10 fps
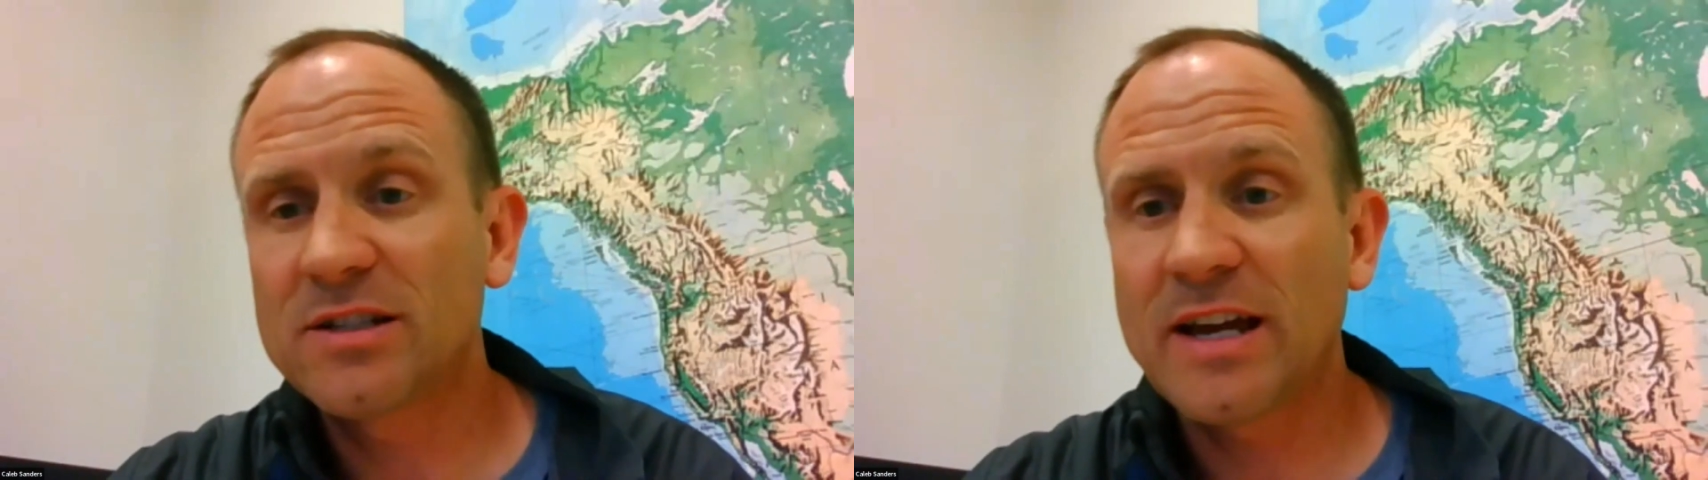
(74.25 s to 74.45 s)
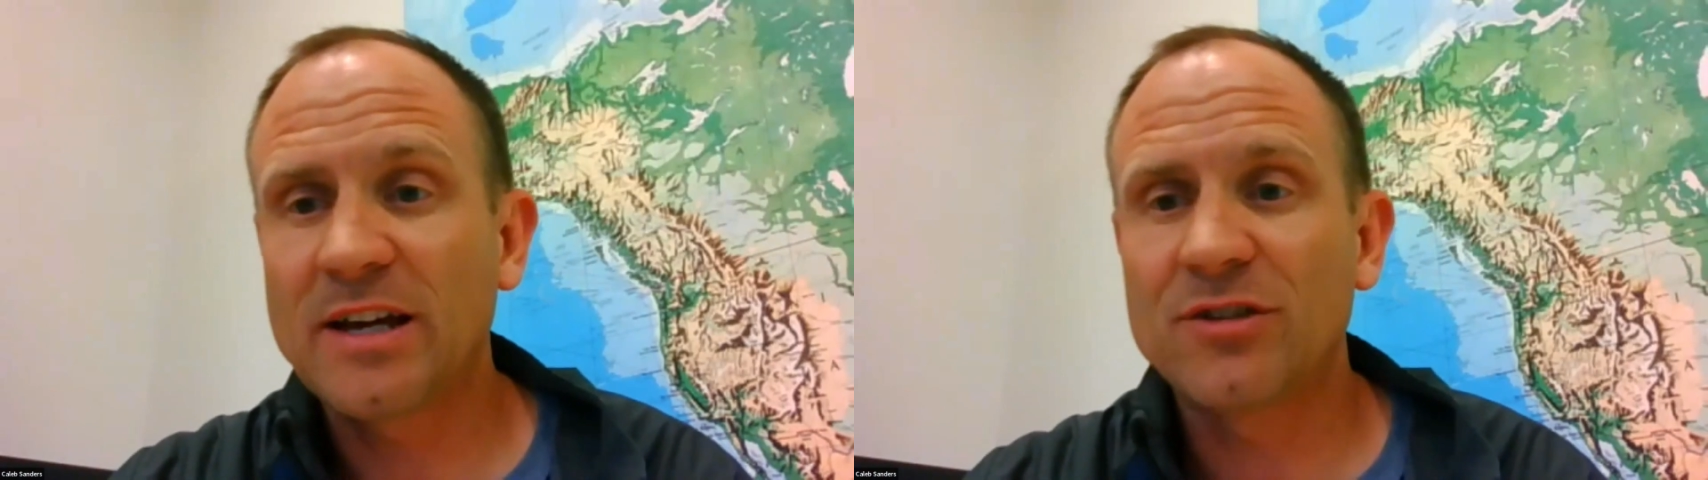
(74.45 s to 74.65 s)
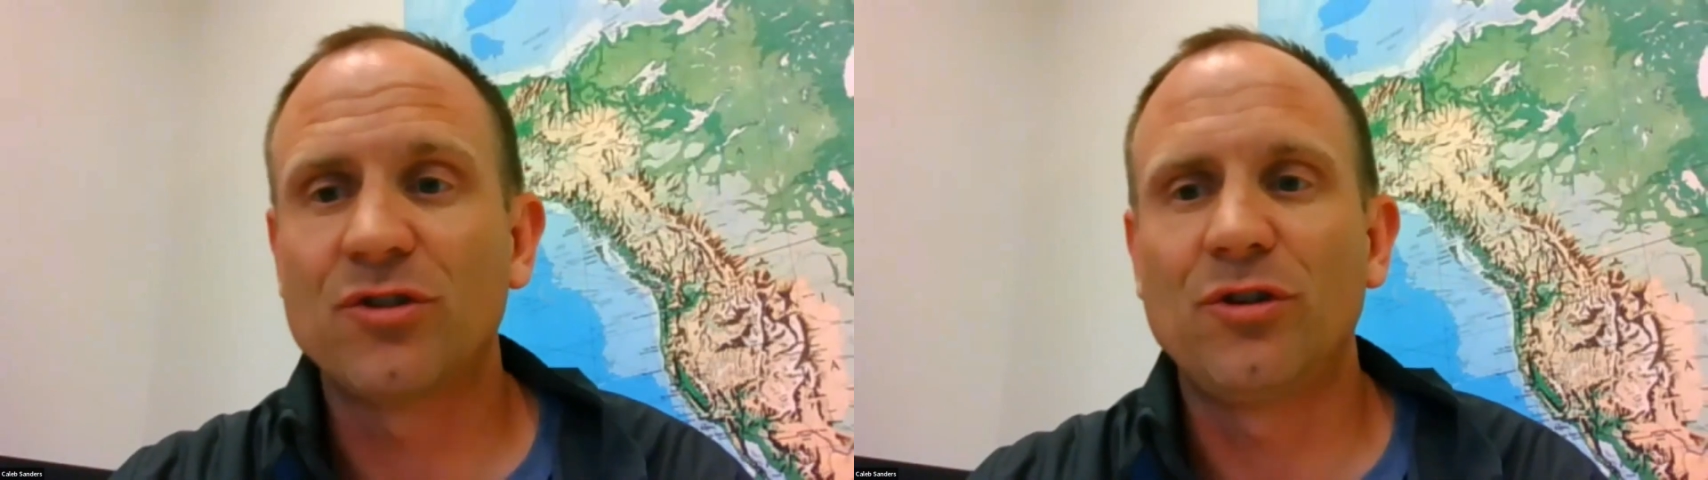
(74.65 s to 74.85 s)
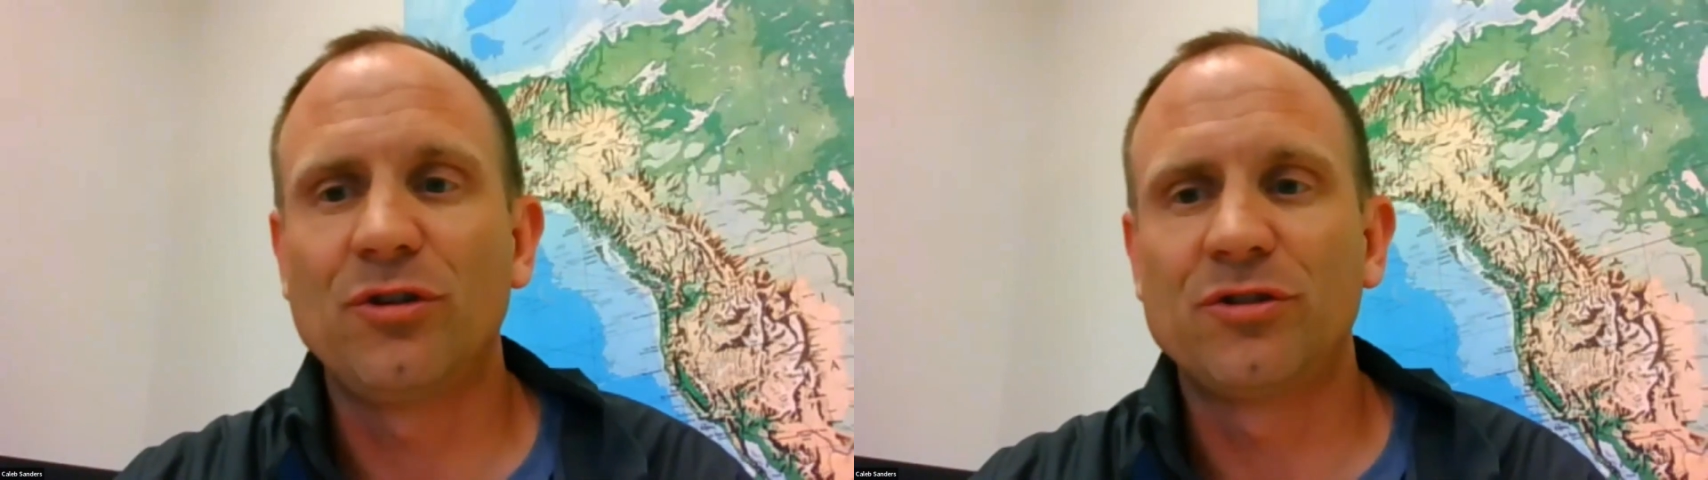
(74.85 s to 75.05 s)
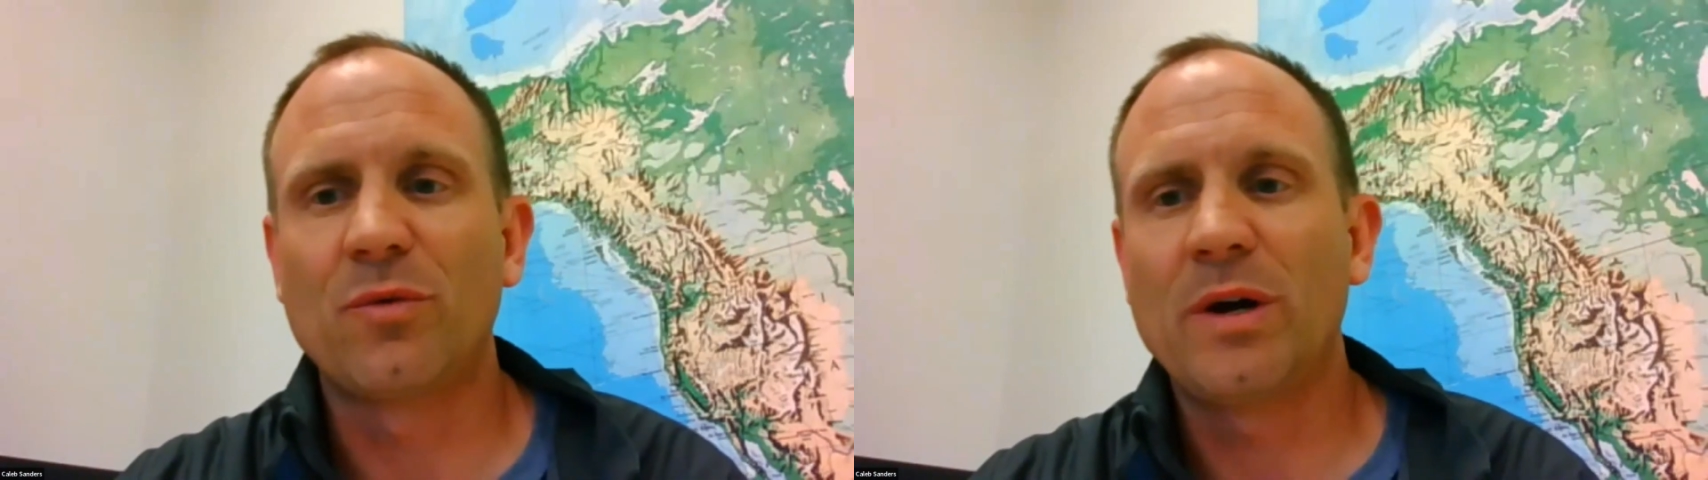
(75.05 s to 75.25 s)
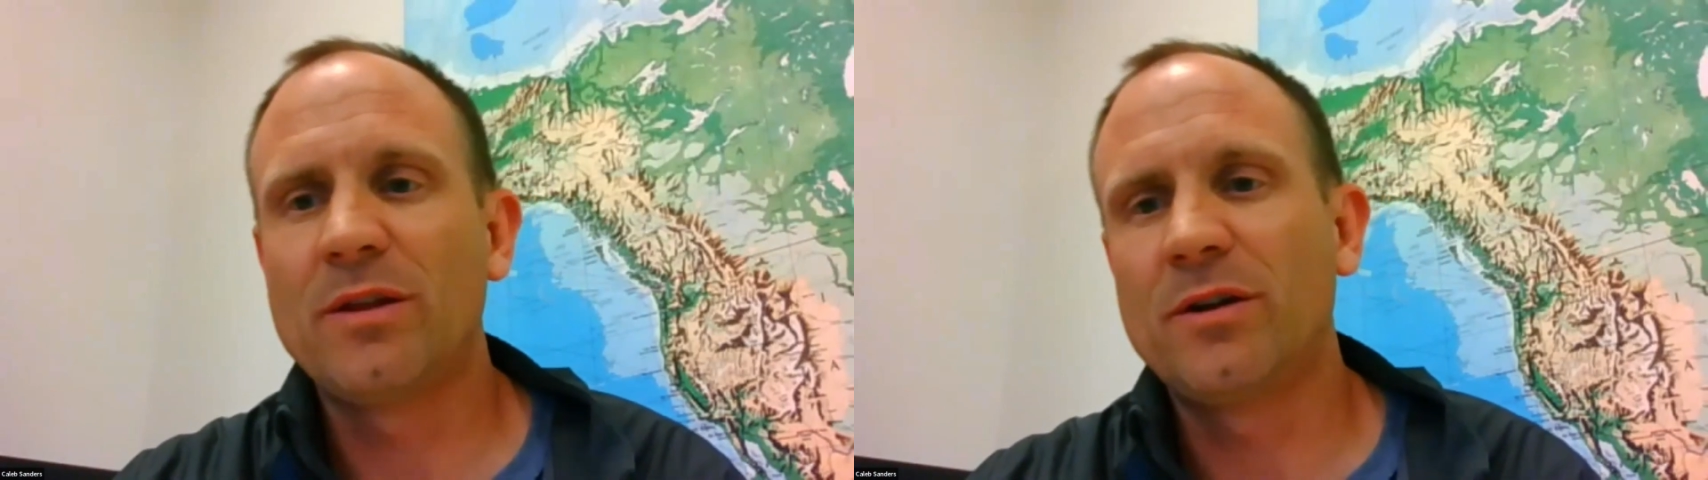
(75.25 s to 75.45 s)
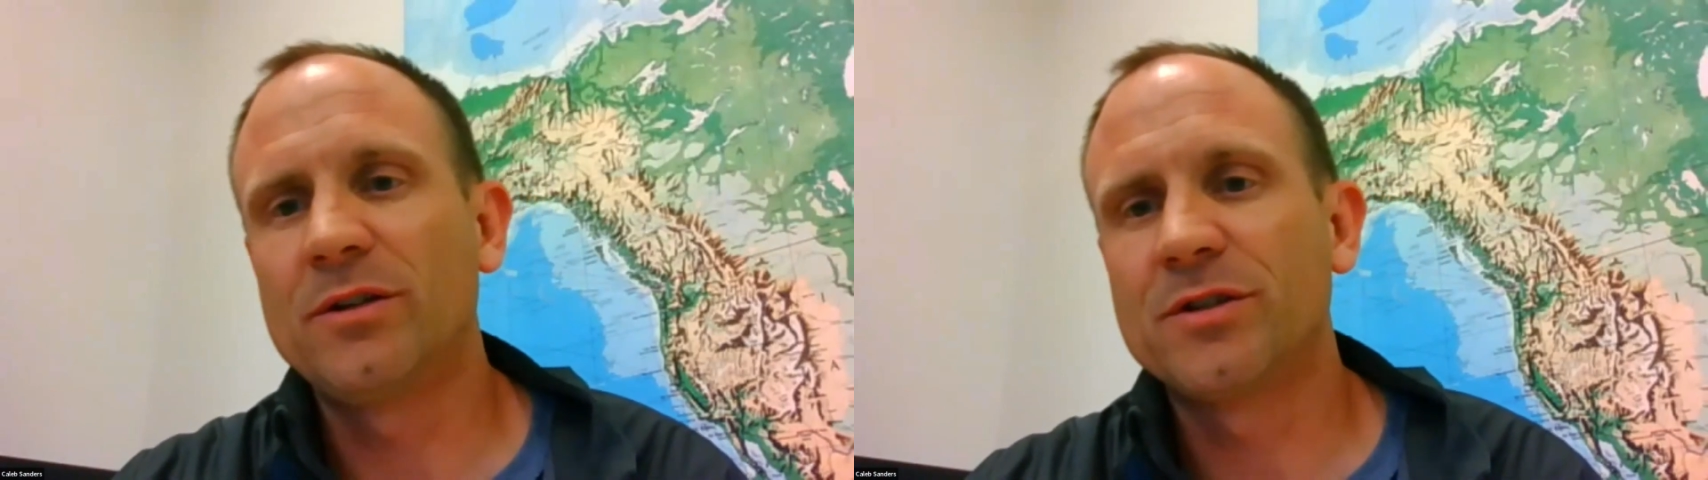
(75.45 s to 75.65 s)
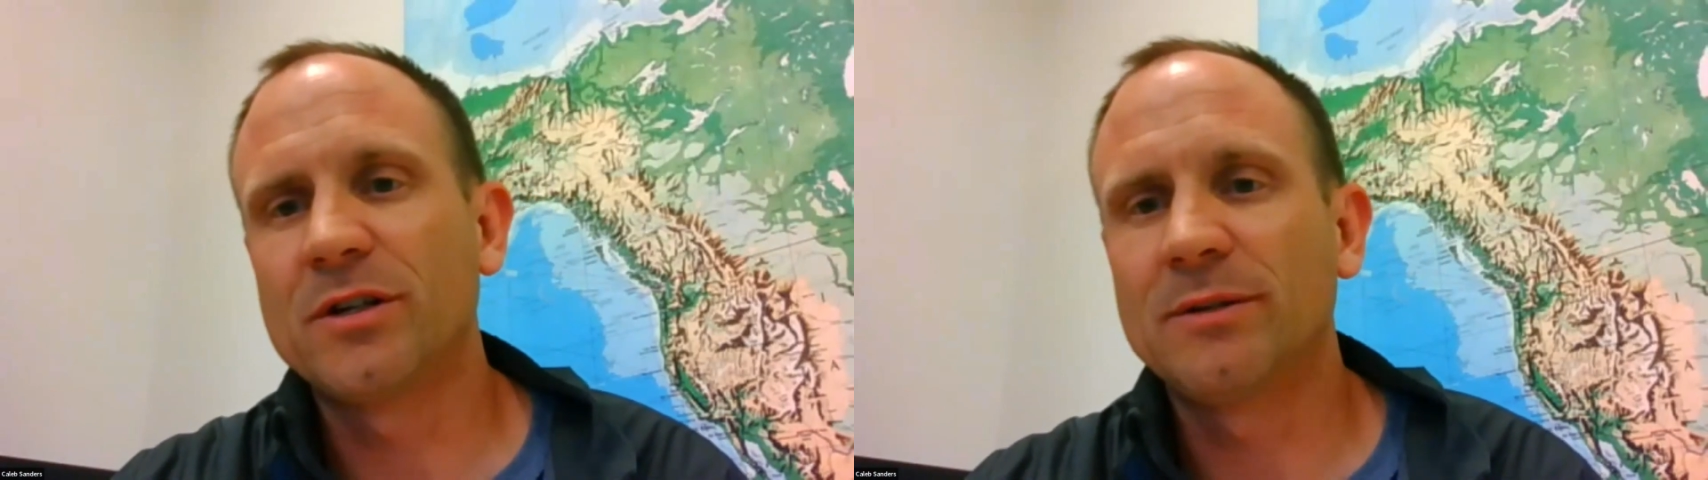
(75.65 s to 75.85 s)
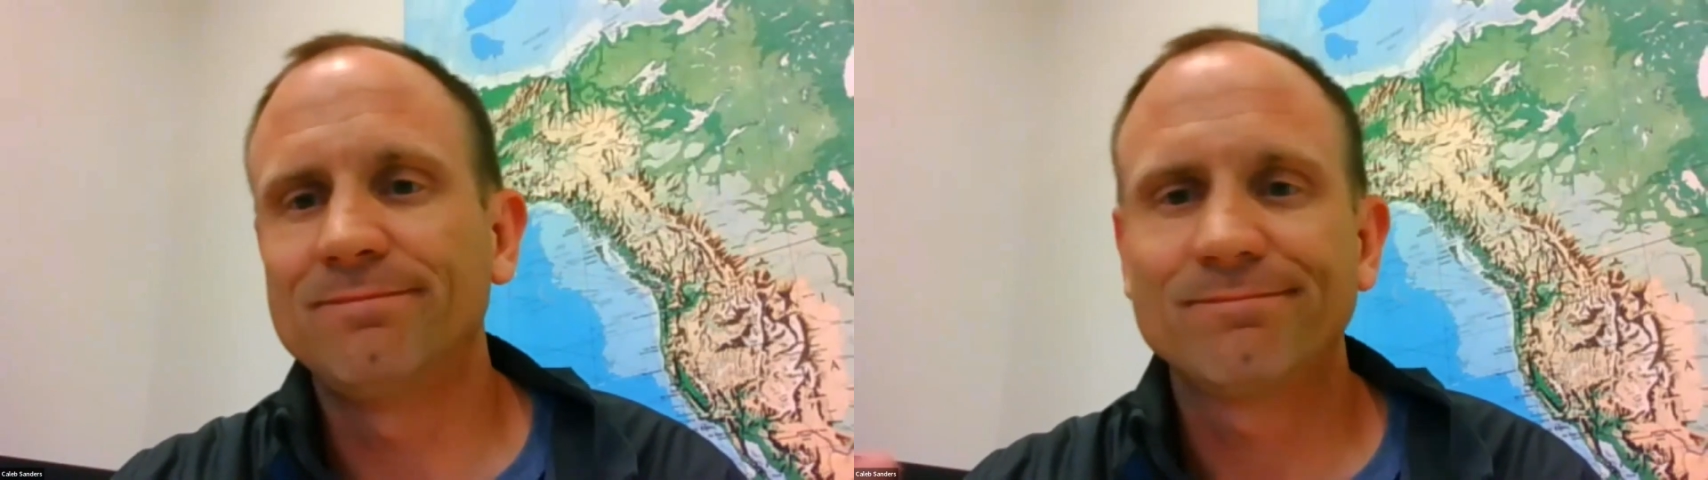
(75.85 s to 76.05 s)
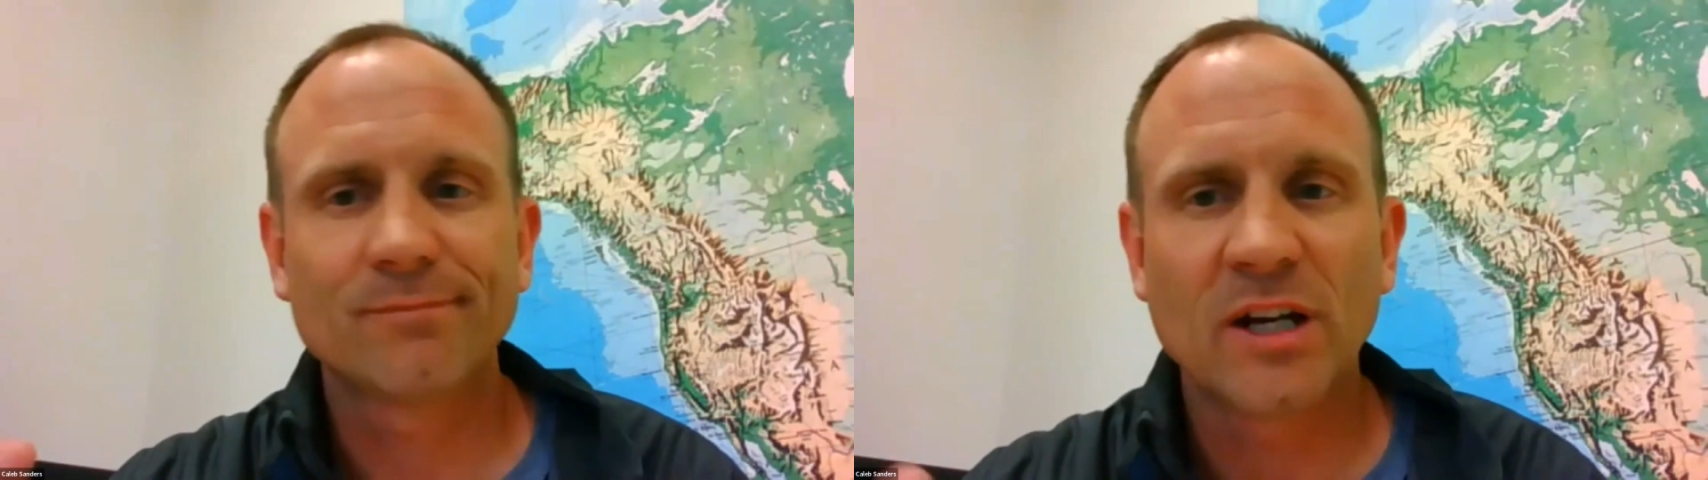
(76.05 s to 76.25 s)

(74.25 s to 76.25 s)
schedules or whether it's a,